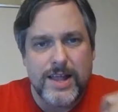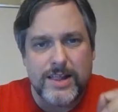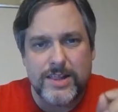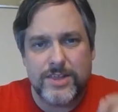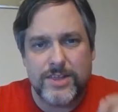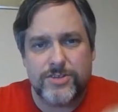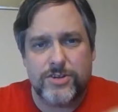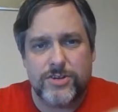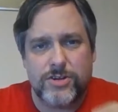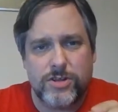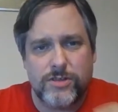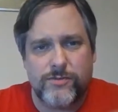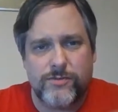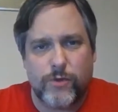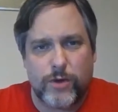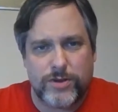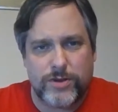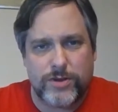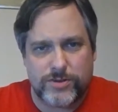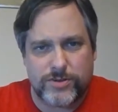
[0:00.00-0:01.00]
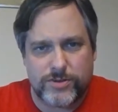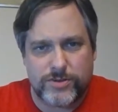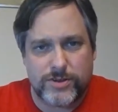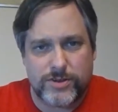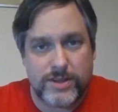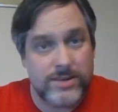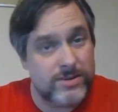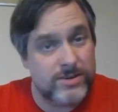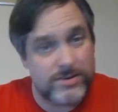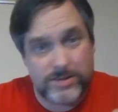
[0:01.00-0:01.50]
Listen to the voices.
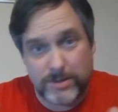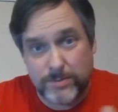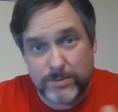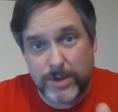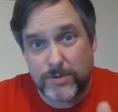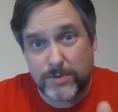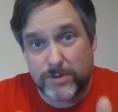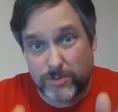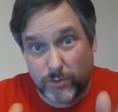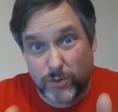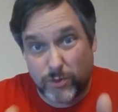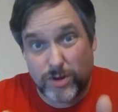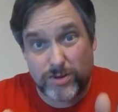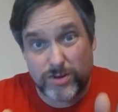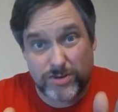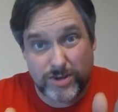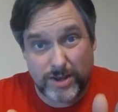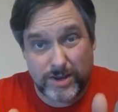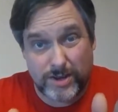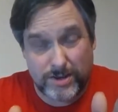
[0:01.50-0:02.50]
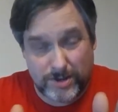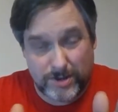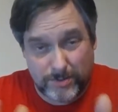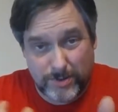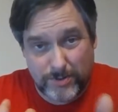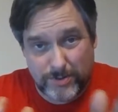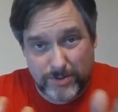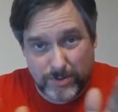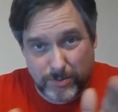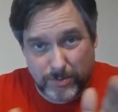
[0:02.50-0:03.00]
And sometimes
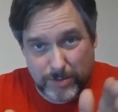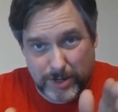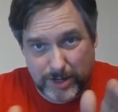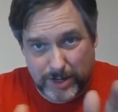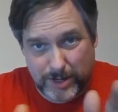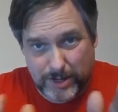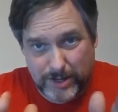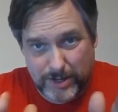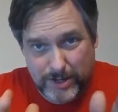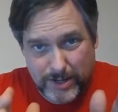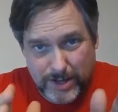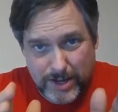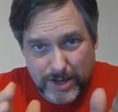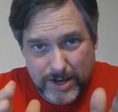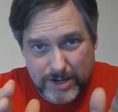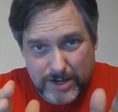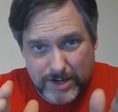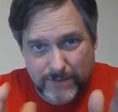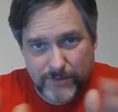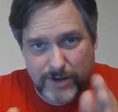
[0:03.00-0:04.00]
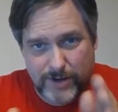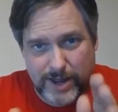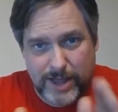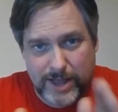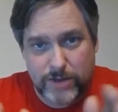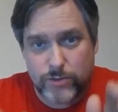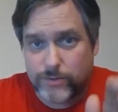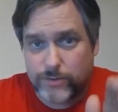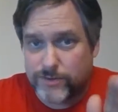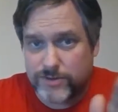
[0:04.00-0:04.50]
sometimes there'll be different
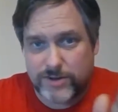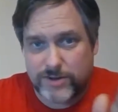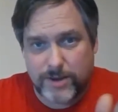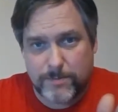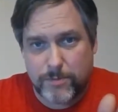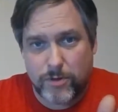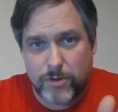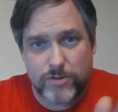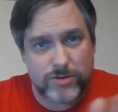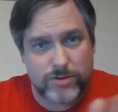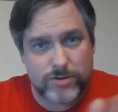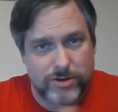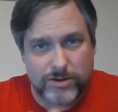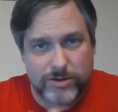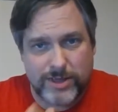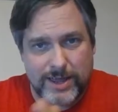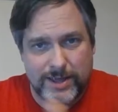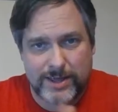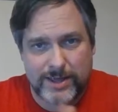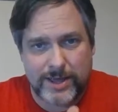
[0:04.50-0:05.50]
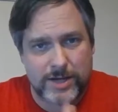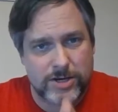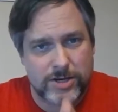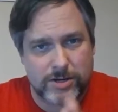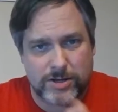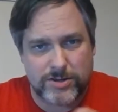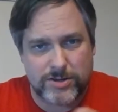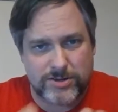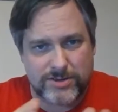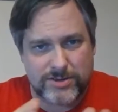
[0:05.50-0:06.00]
ads with the same person. You can't catch
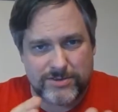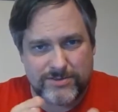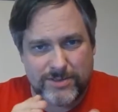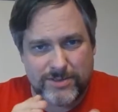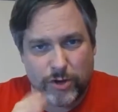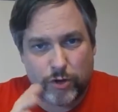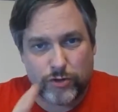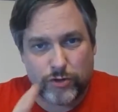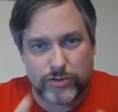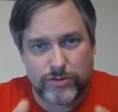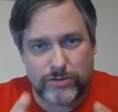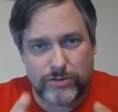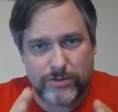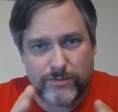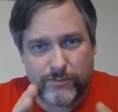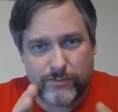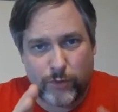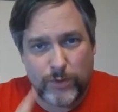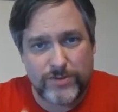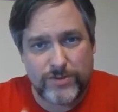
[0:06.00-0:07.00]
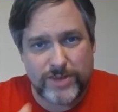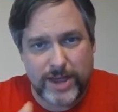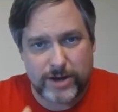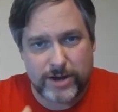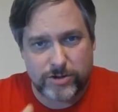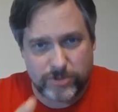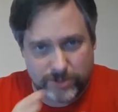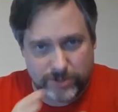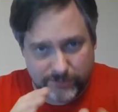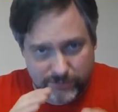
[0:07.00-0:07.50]
it because those voice
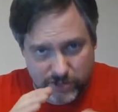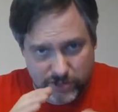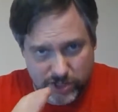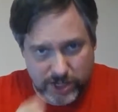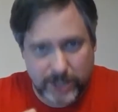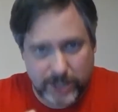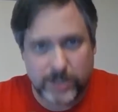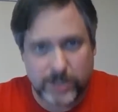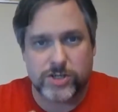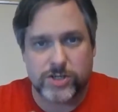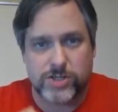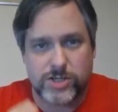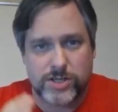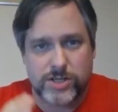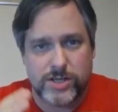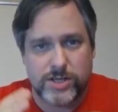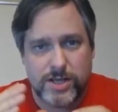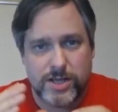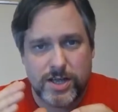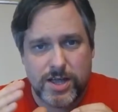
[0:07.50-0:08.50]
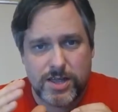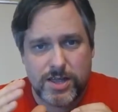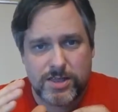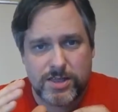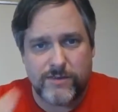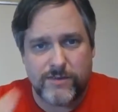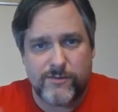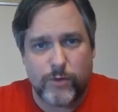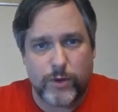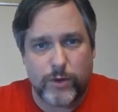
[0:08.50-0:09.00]
actors have changed
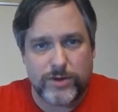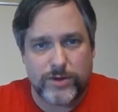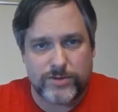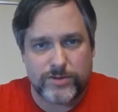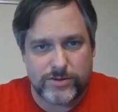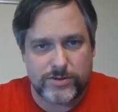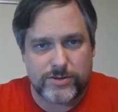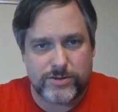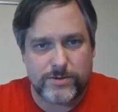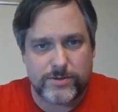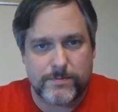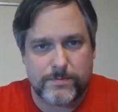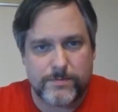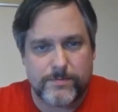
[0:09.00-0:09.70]
their voices.